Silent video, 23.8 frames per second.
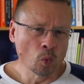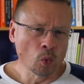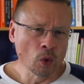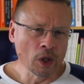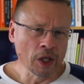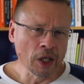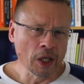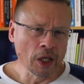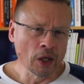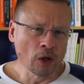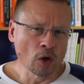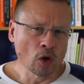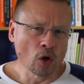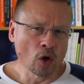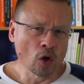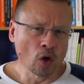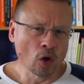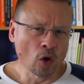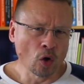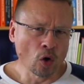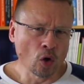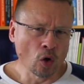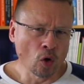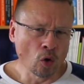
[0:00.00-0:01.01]
We
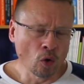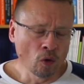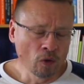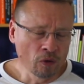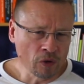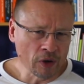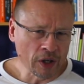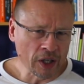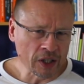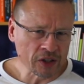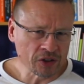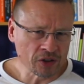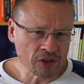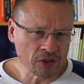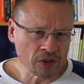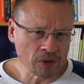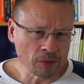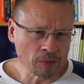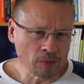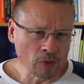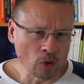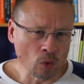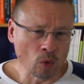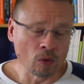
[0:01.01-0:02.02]

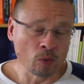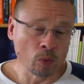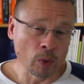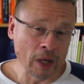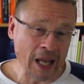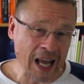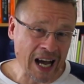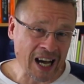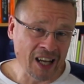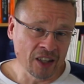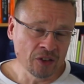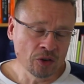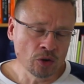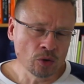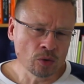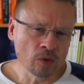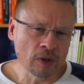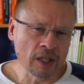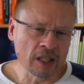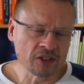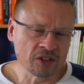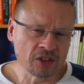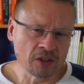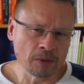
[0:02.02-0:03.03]
overestimate or we
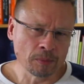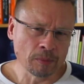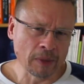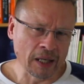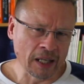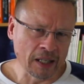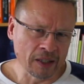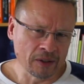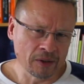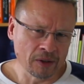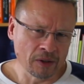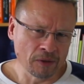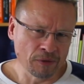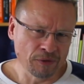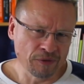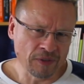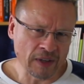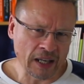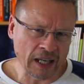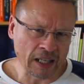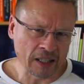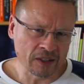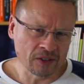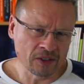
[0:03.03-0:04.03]
underestimate the
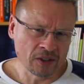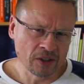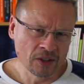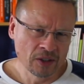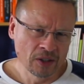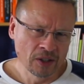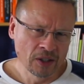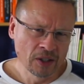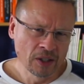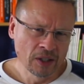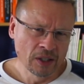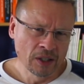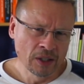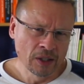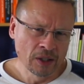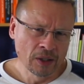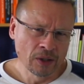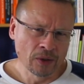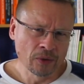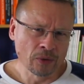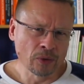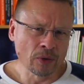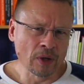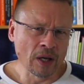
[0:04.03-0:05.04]
fact
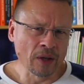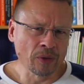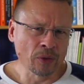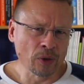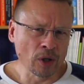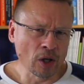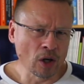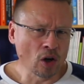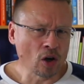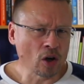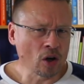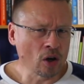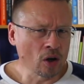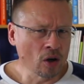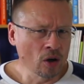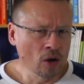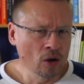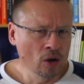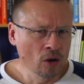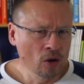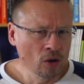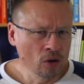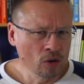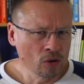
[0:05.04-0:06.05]
that they
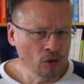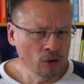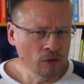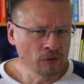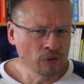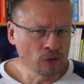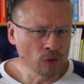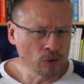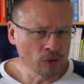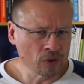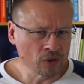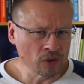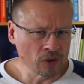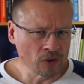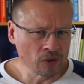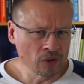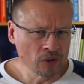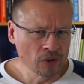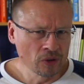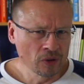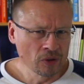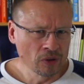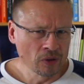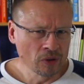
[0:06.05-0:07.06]
are
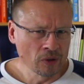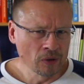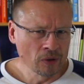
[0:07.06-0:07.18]
converted.